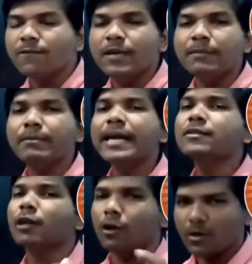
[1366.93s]
will
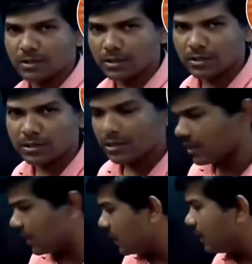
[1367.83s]
make the laws.
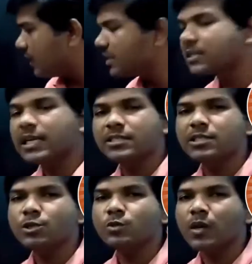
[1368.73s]

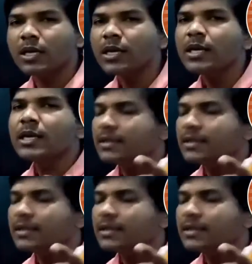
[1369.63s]
Legislatures usually